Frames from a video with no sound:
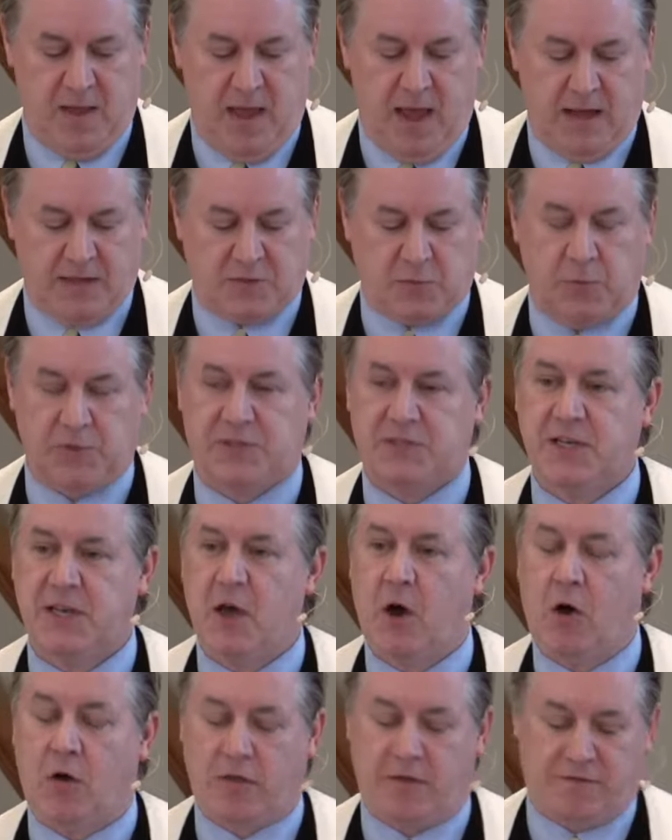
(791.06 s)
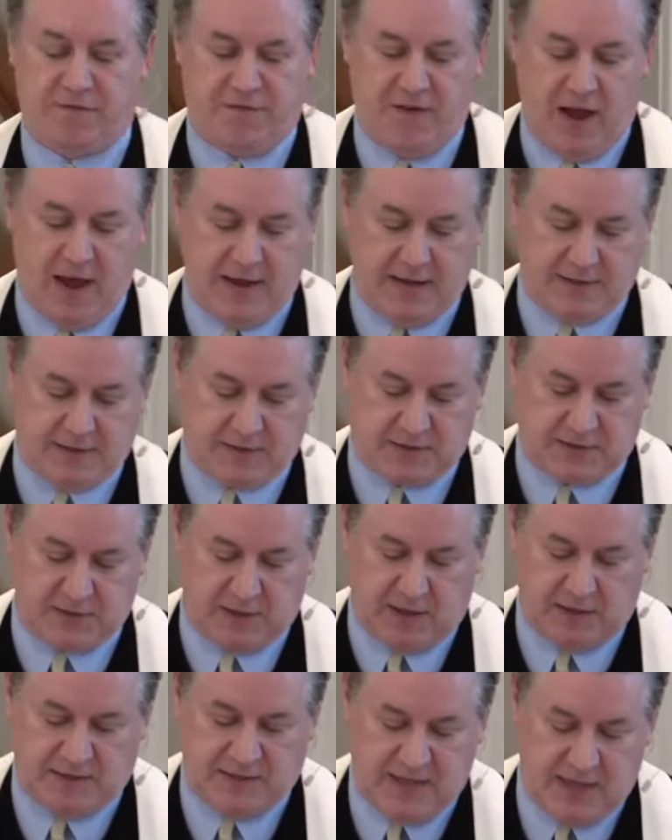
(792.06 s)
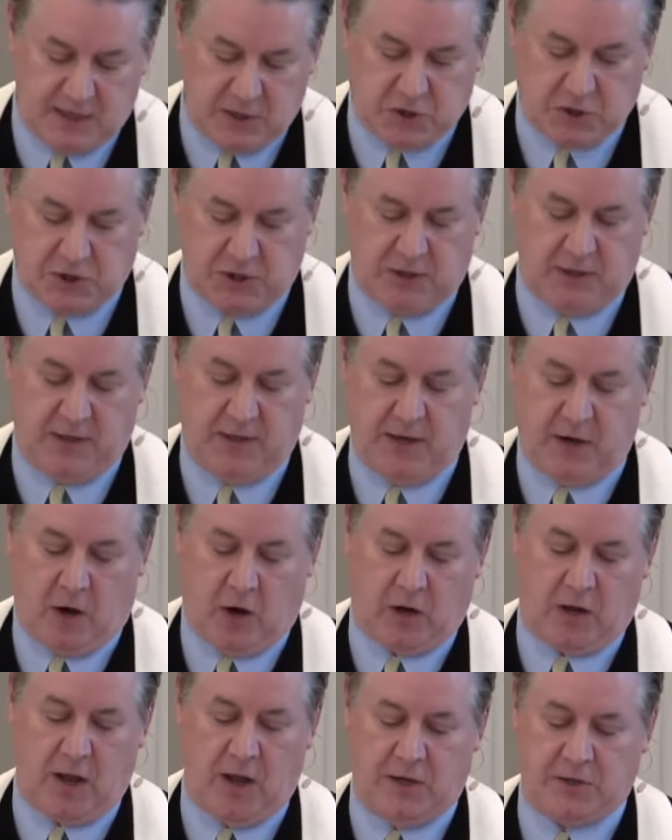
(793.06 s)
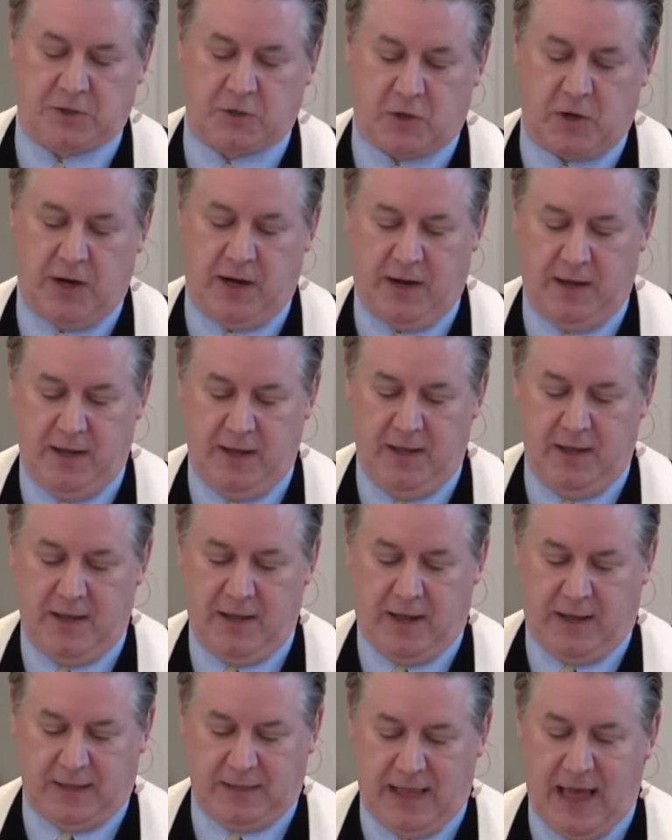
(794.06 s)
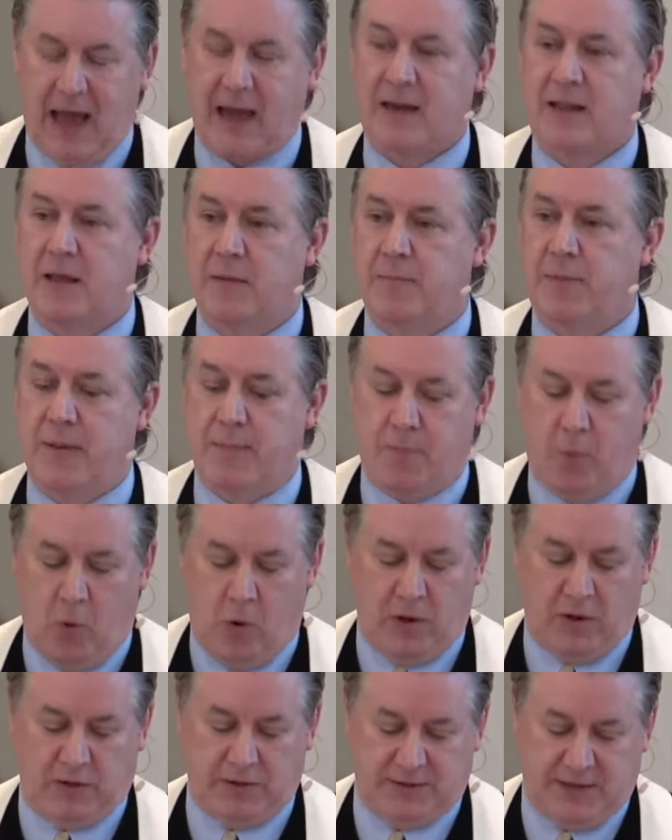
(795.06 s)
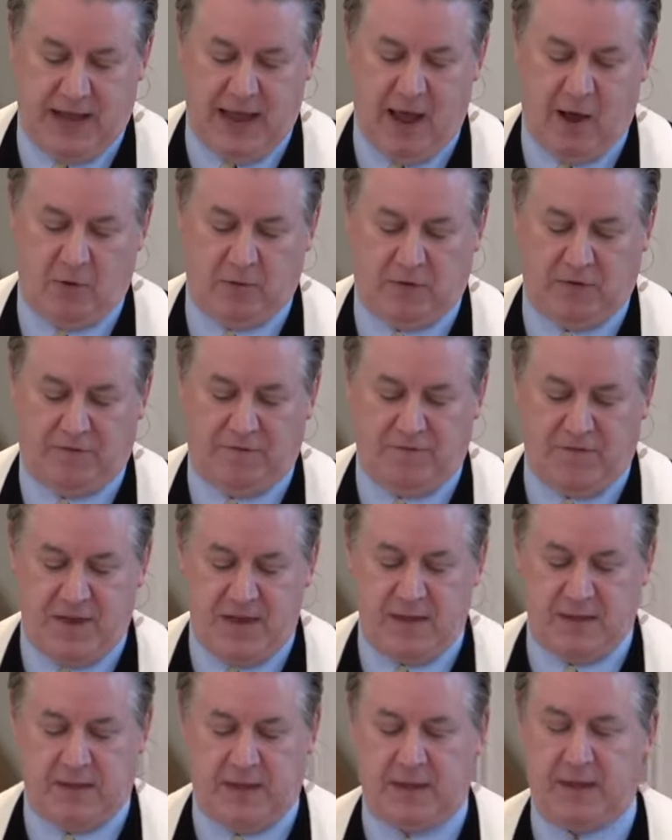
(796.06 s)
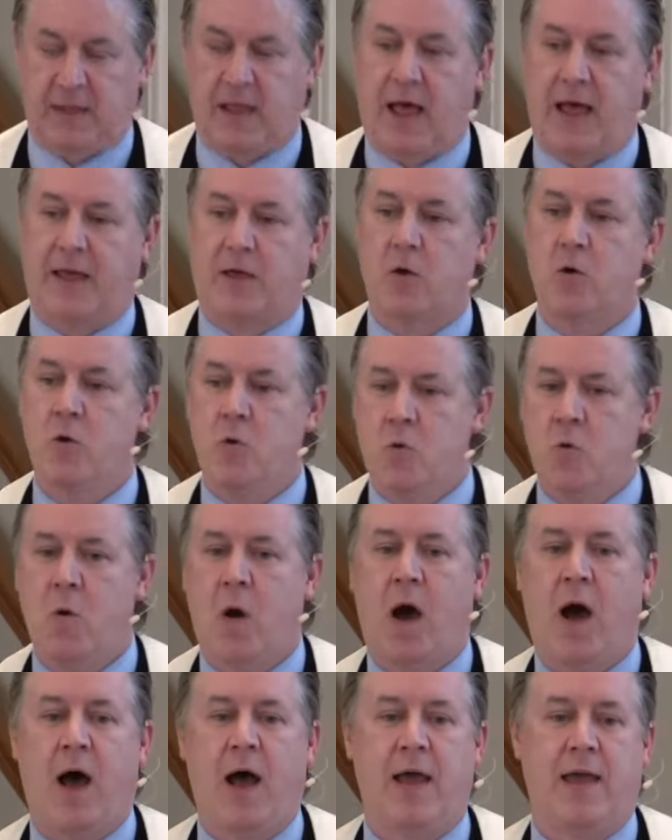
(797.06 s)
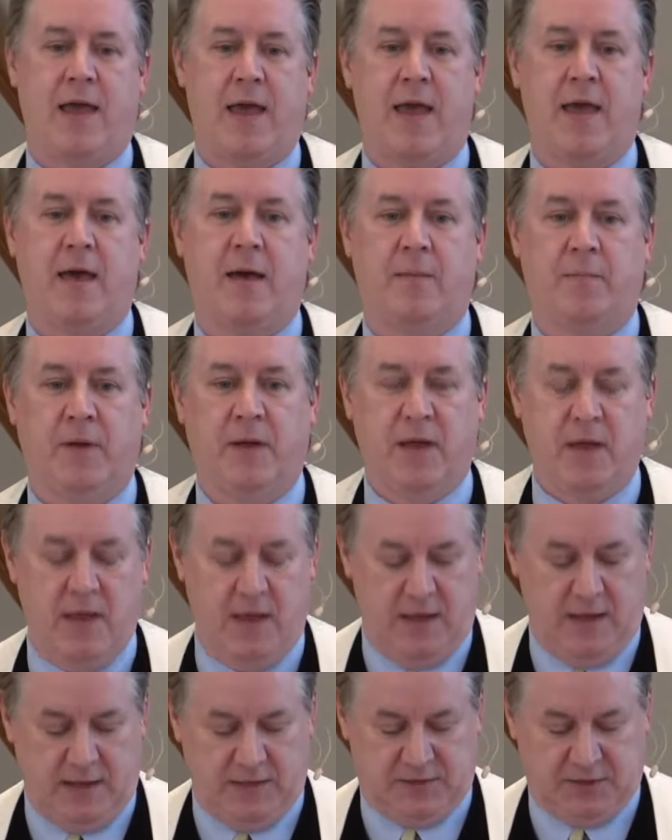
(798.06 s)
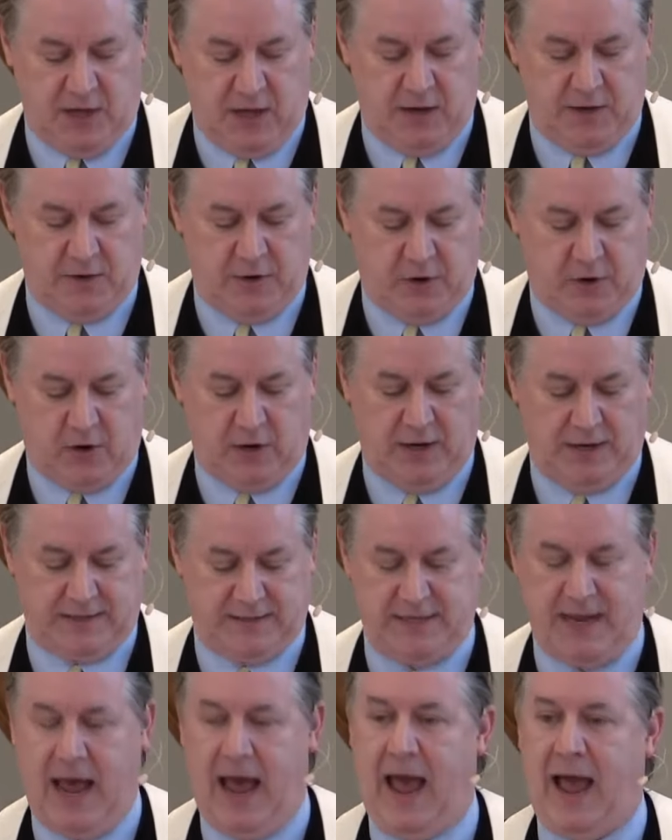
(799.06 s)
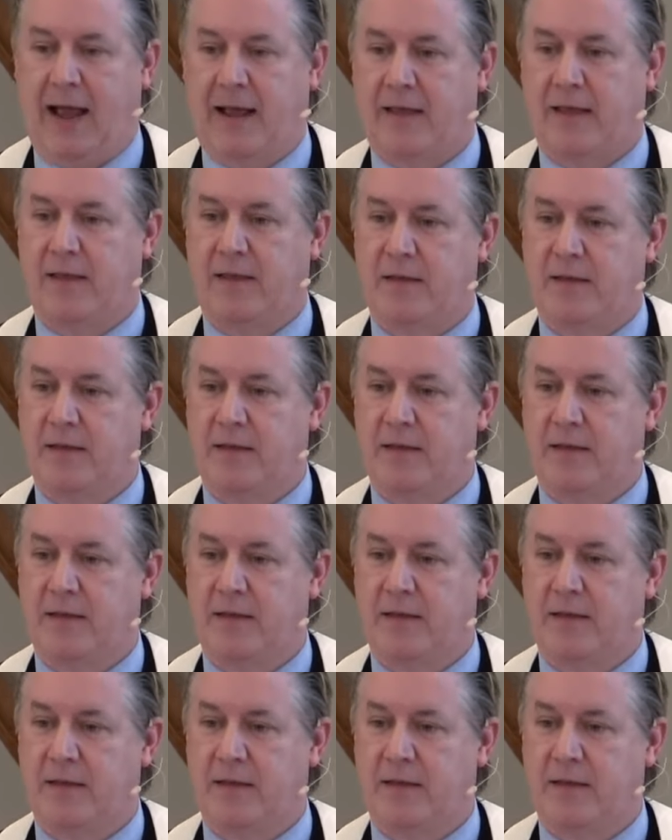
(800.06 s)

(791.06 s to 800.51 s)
As we see all the fights and tension in our country, a lot can be boiled down to feeling like who I am is under attack.